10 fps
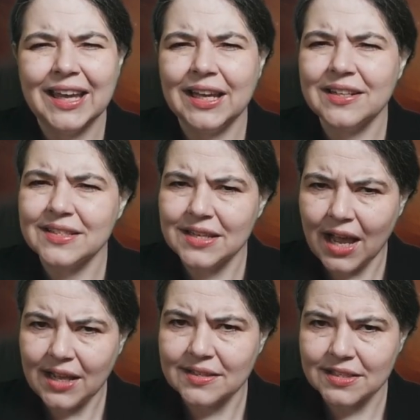It is
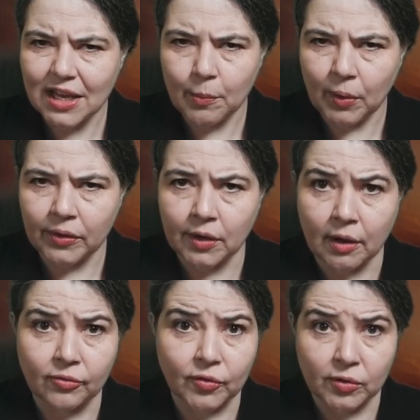not stable
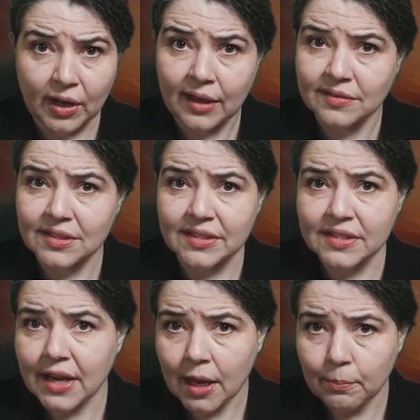enough for dust to
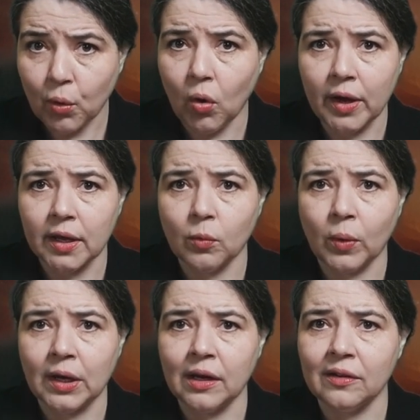stay put
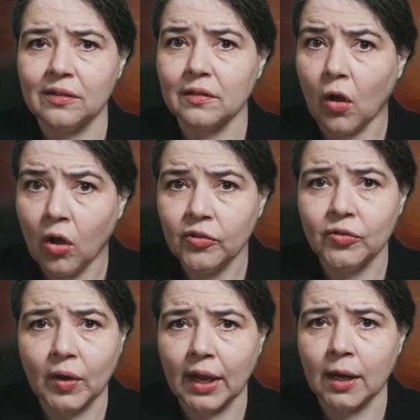when it is also
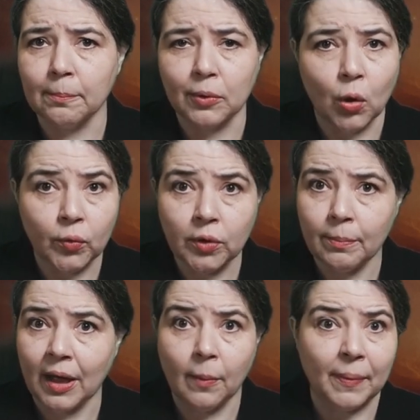getting blown
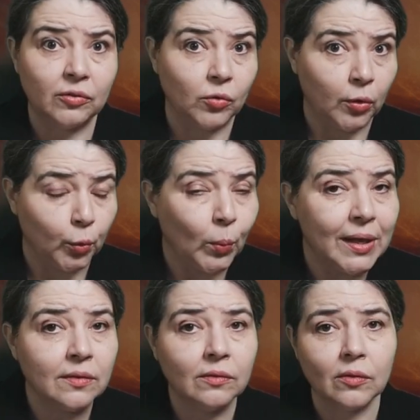about by solar
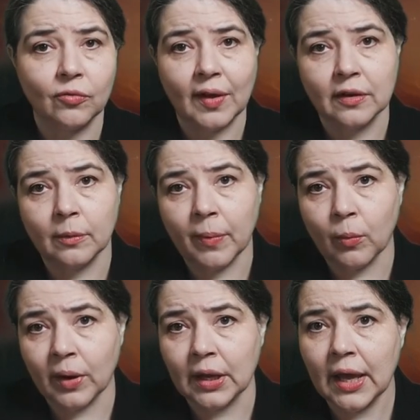winds affected by
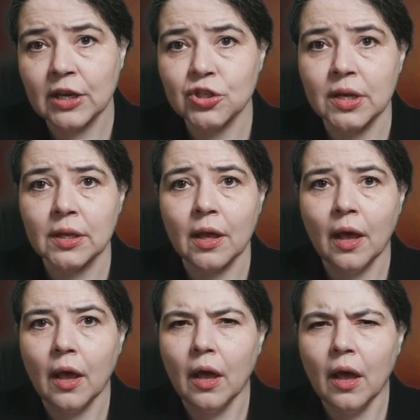radiation
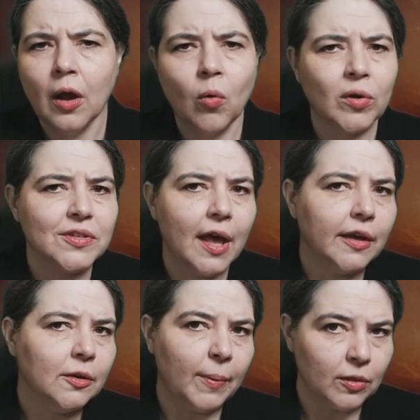or
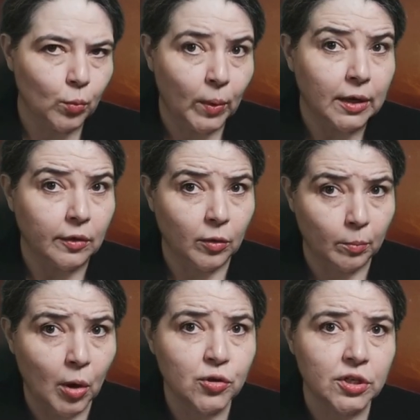tugged by the regular
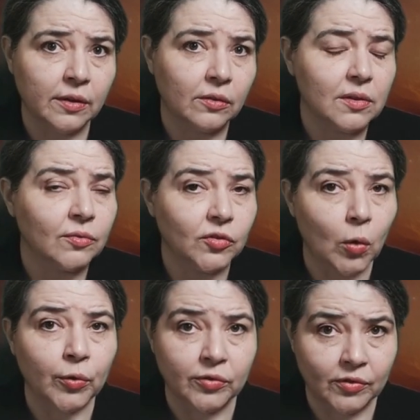motions of
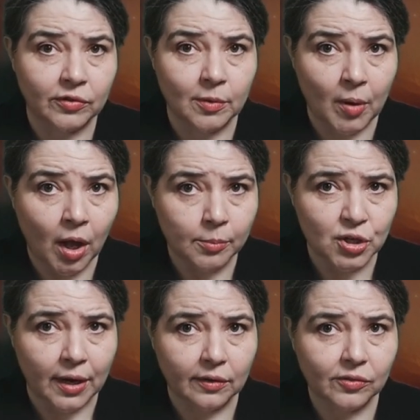solar system
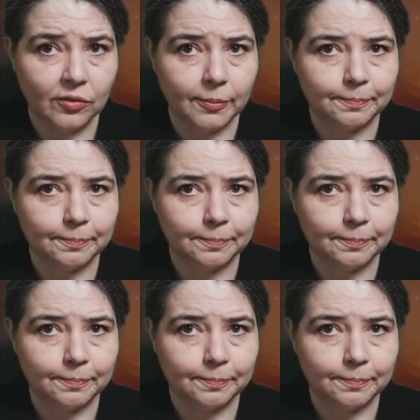objects.